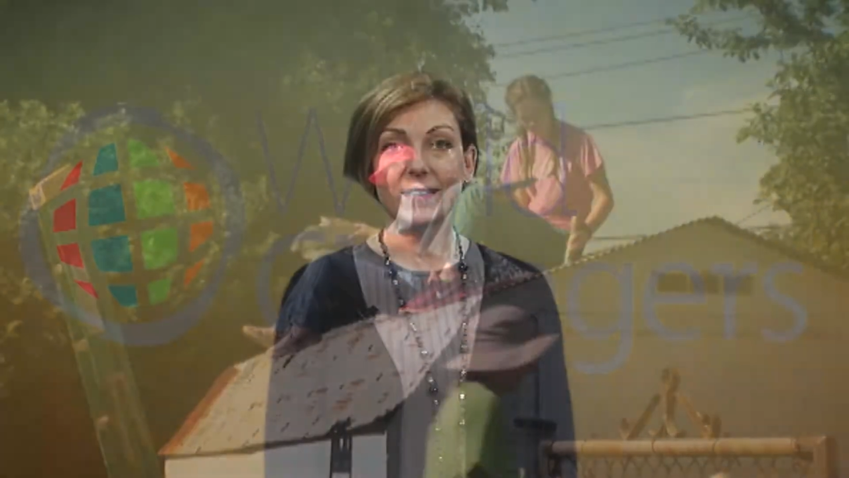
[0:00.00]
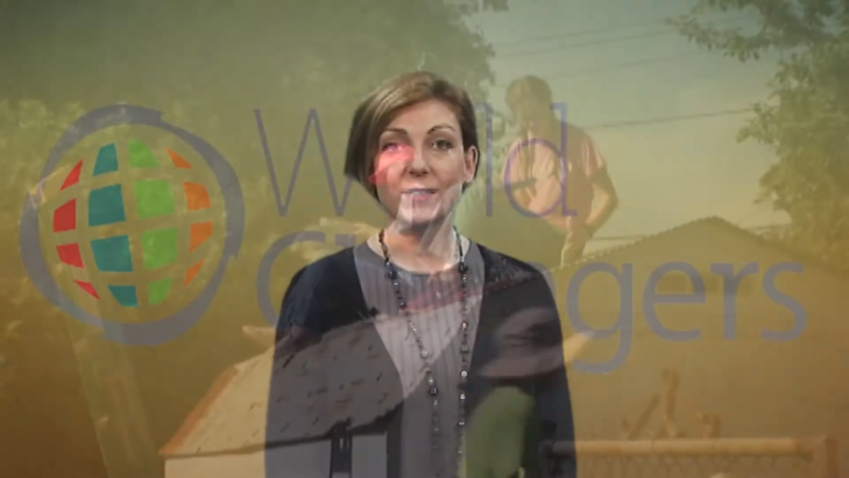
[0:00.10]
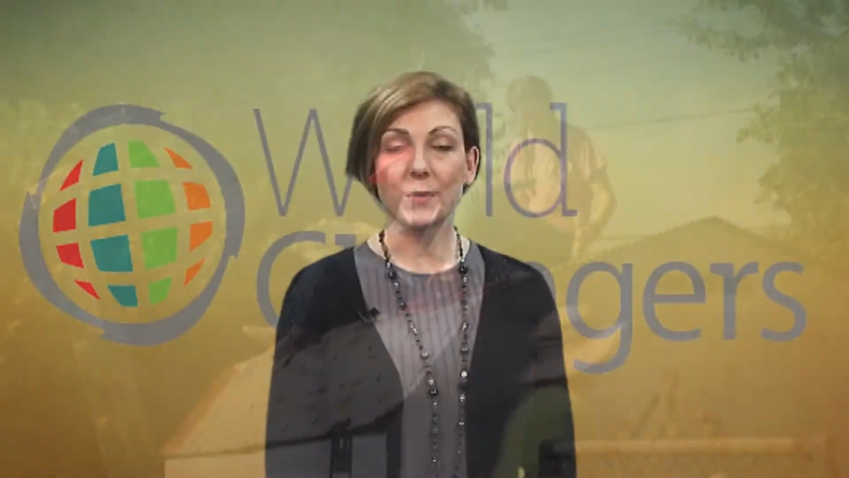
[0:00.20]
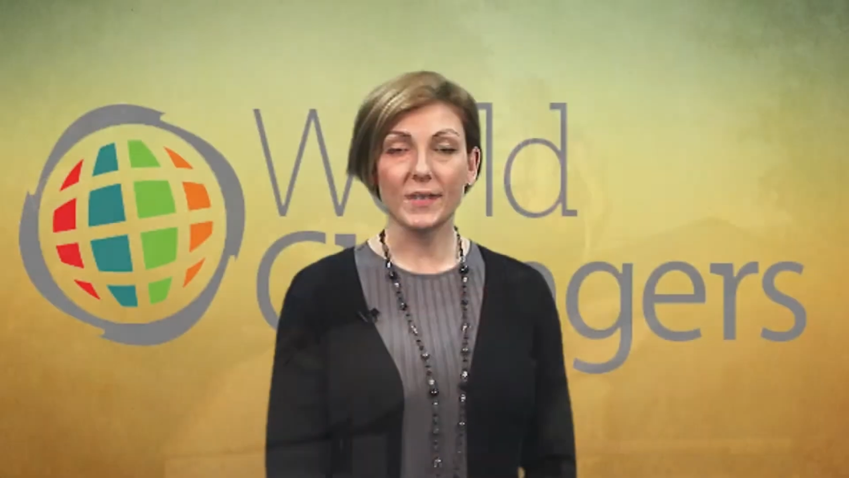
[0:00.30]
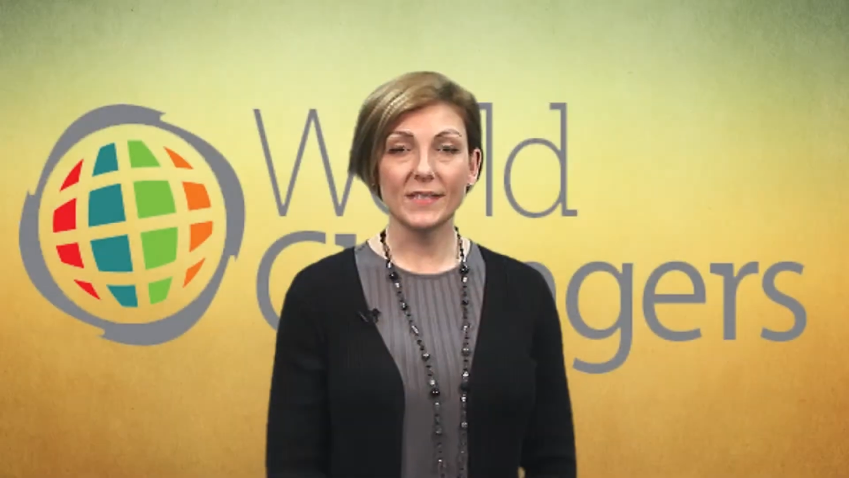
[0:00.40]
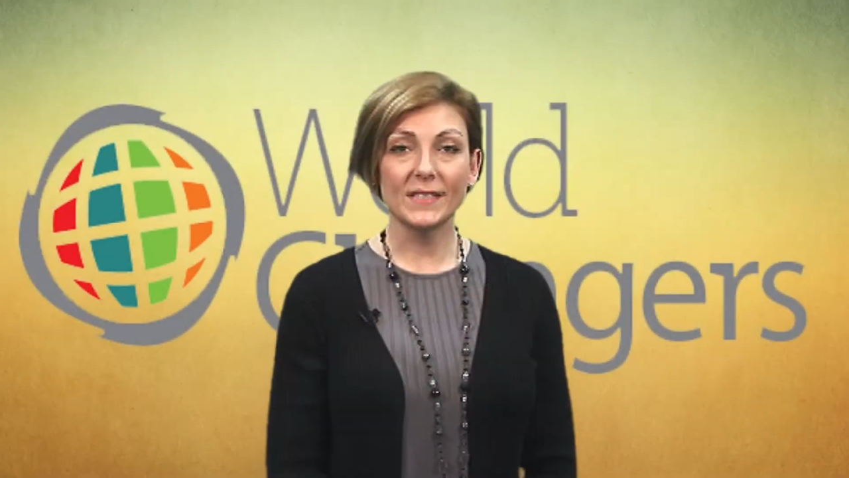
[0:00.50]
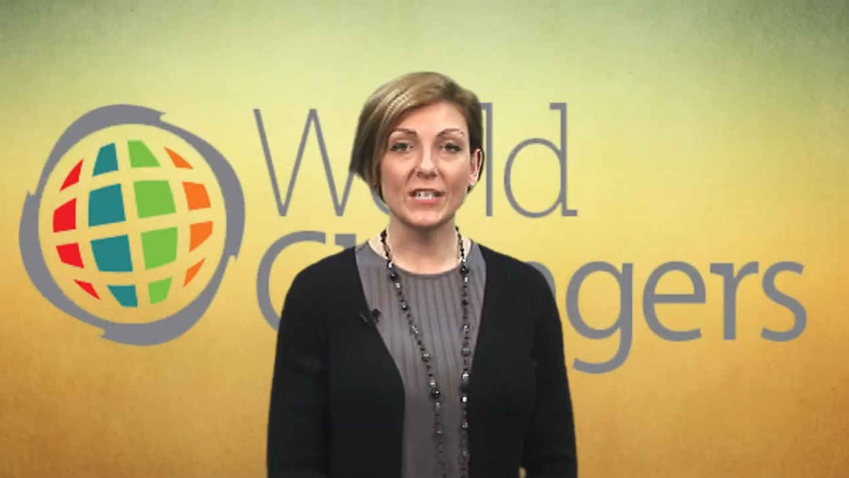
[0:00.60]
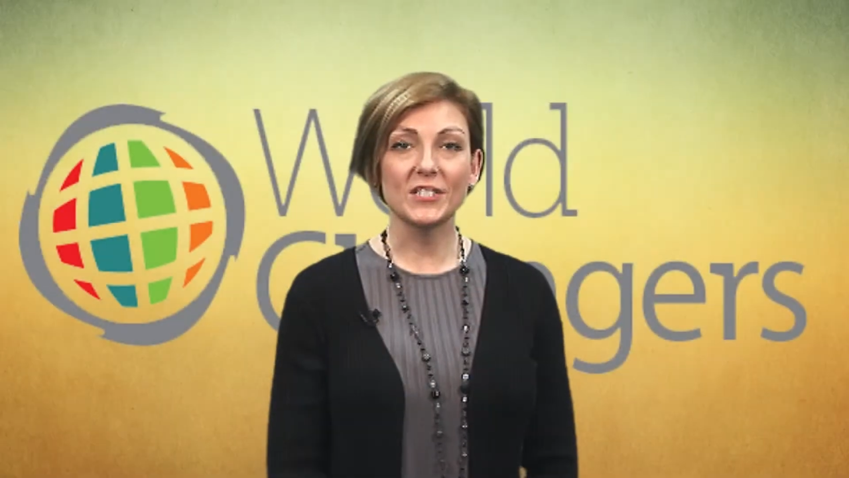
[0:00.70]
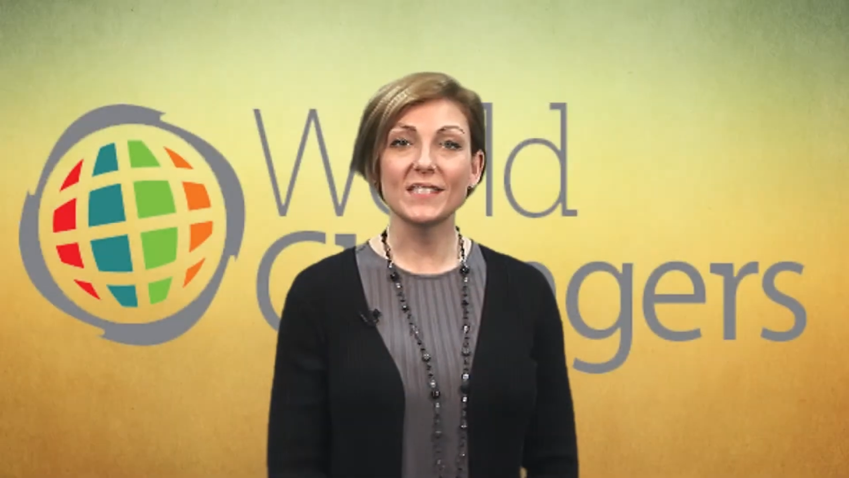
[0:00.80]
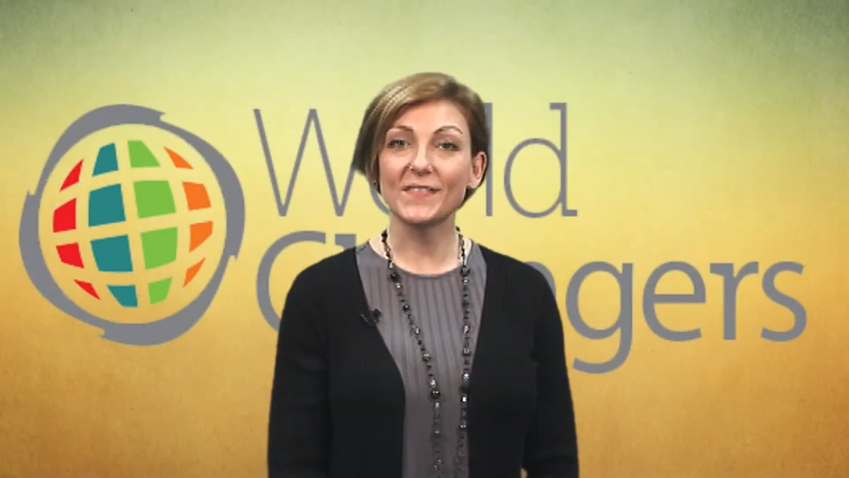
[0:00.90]
This
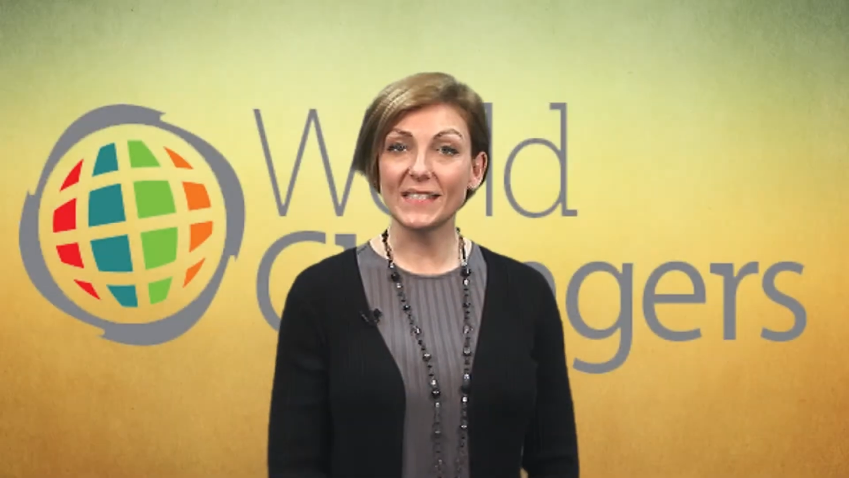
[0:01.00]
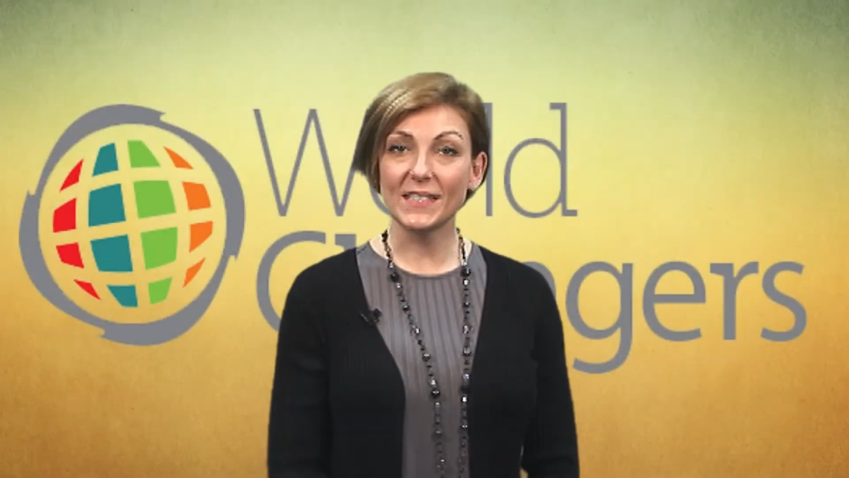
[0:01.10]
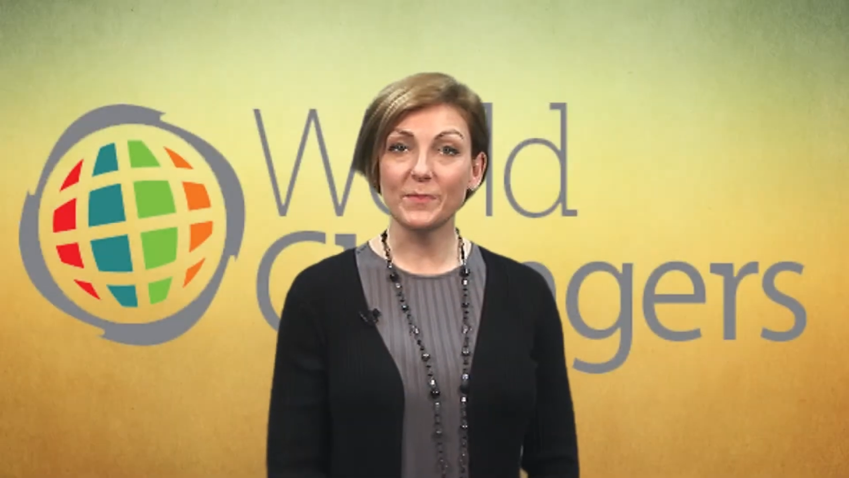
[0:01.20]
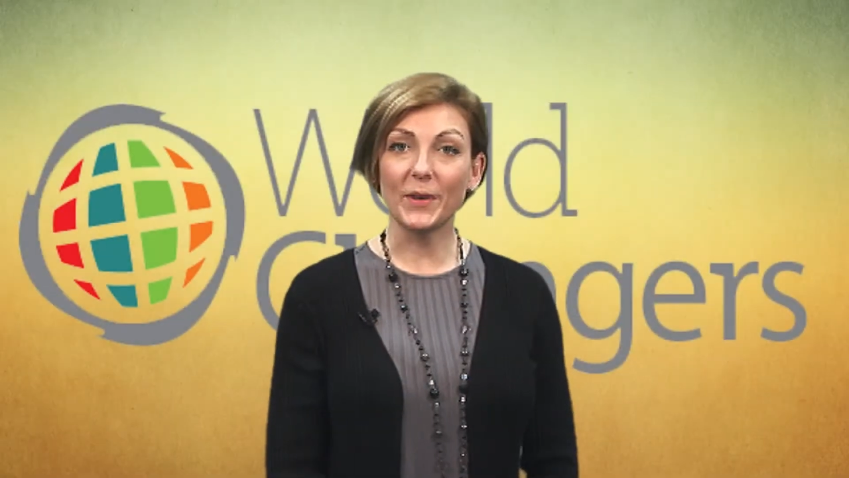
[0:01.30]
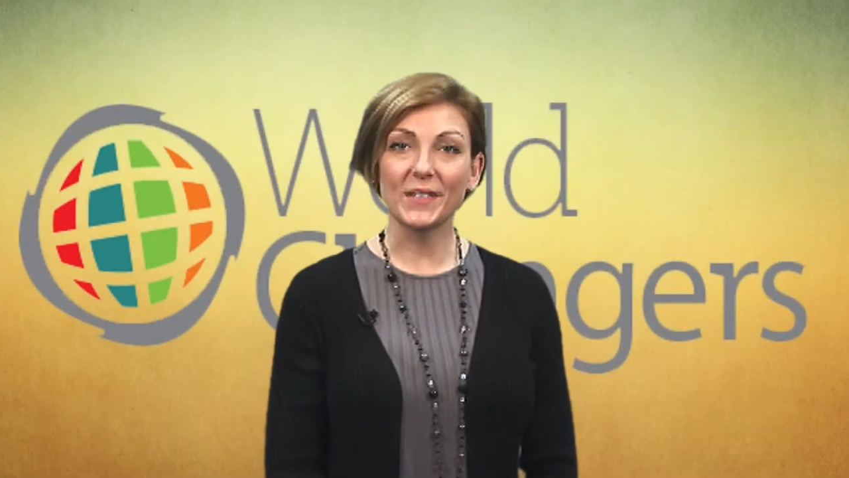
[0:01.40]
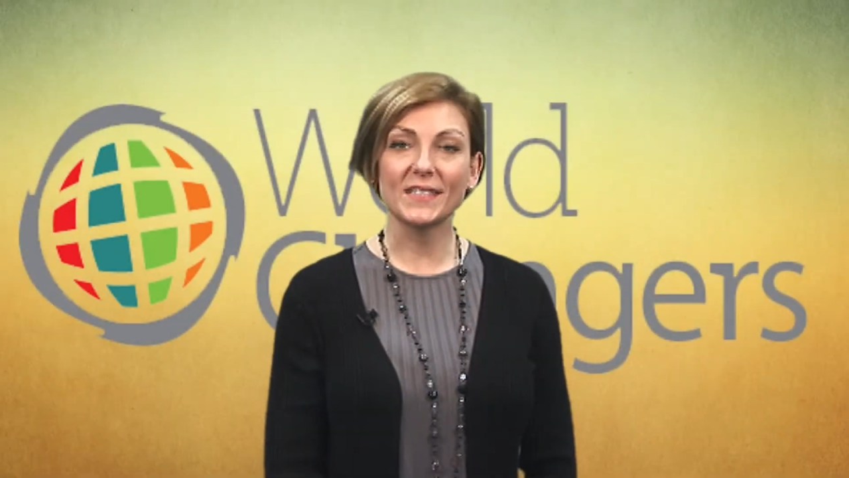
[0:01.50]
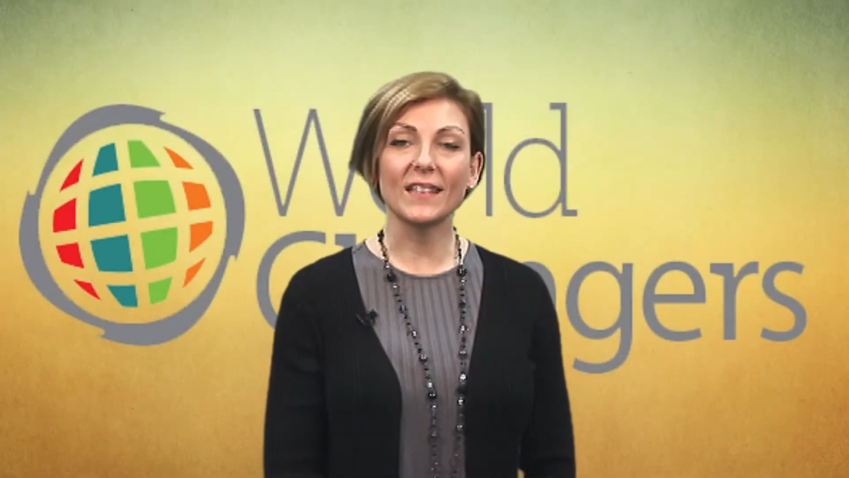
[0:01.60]
organization's visit marks the